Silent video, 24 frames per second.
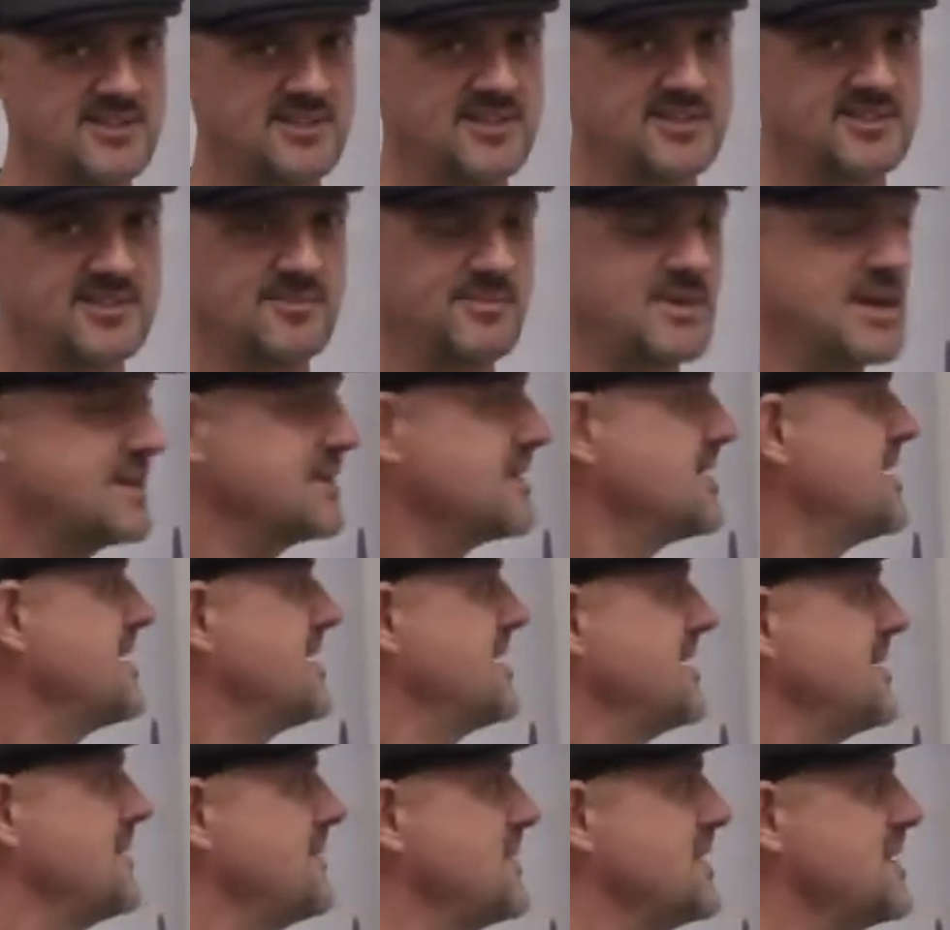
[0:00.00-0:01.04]
system yet,
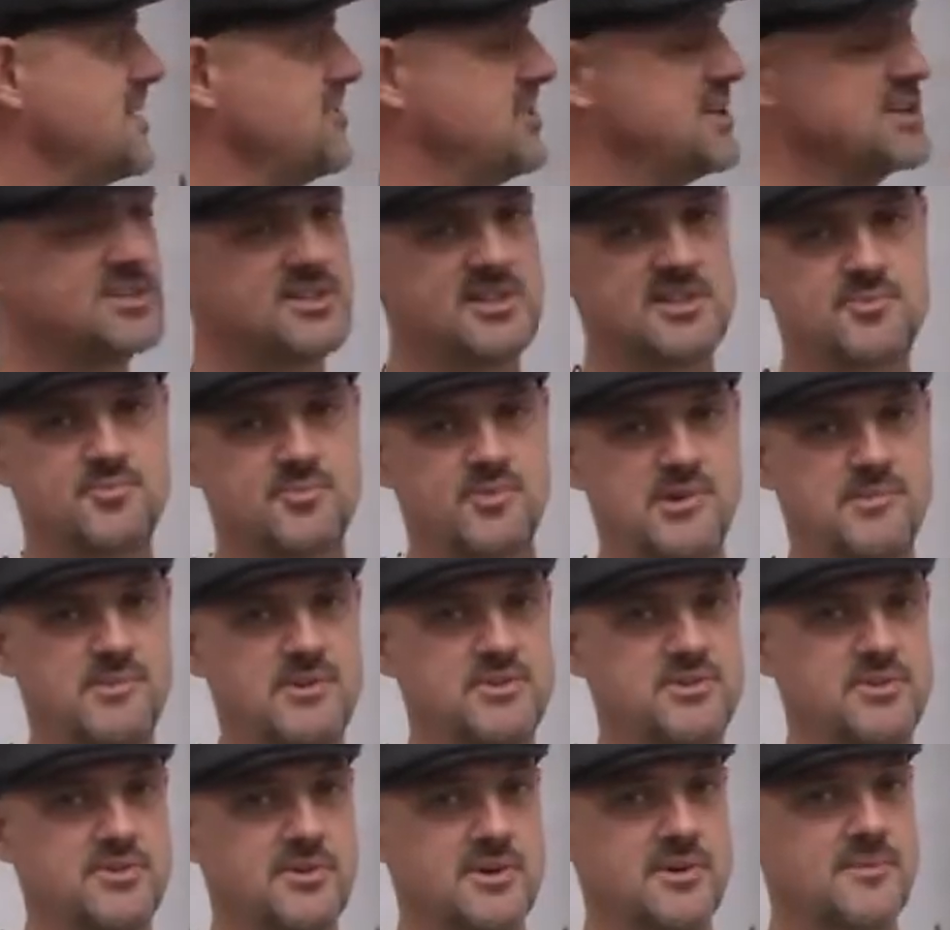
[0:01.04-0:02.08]
this is
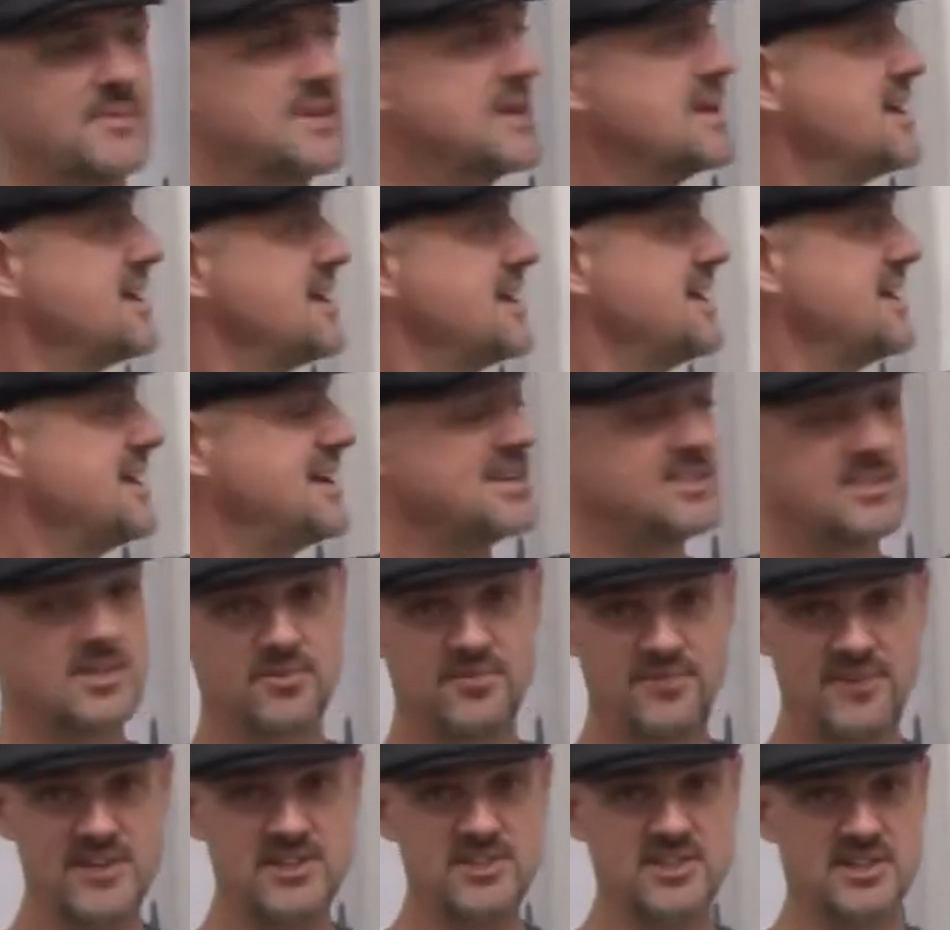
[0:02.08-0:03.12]
premature. It's
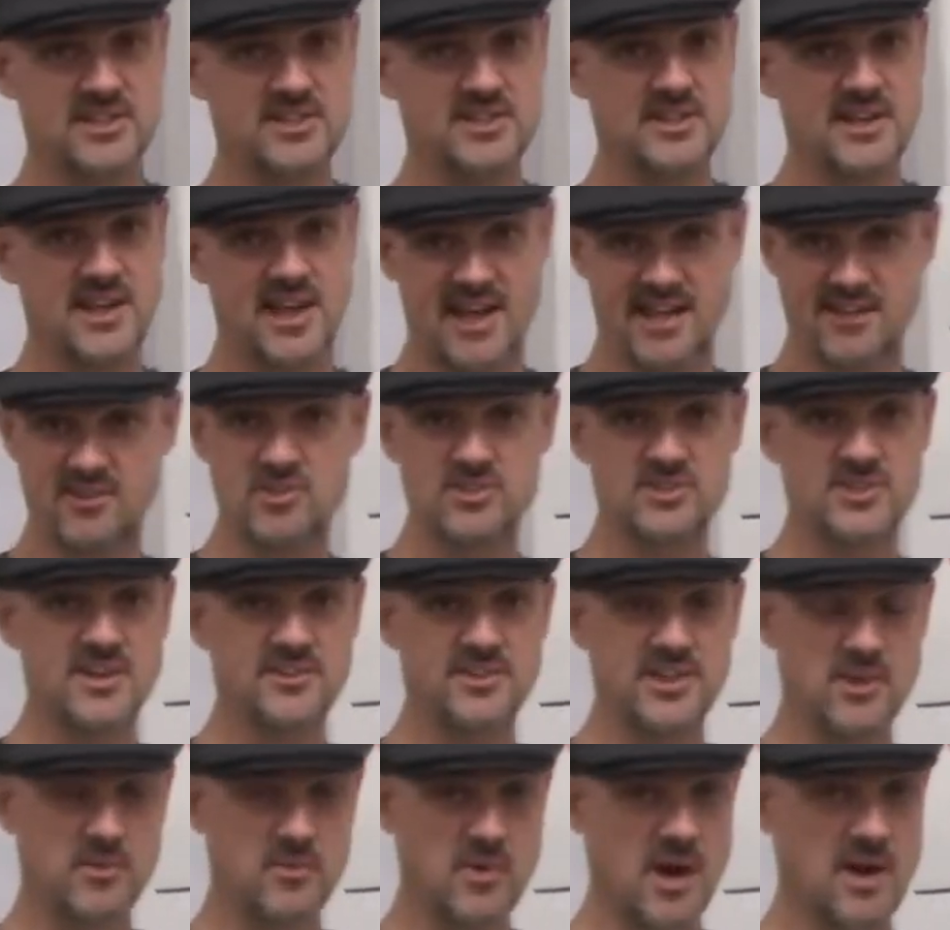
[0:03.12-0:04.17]
efficient, and there's
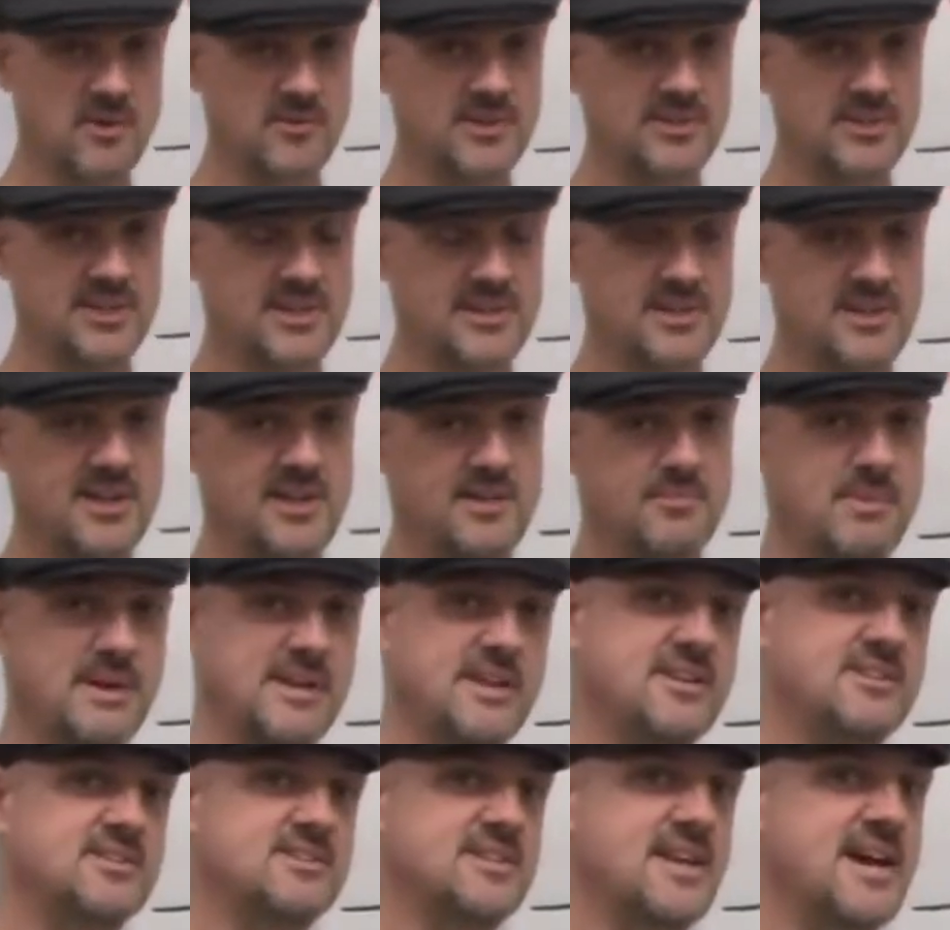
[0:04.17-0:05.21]
nothing wrong with it, but it's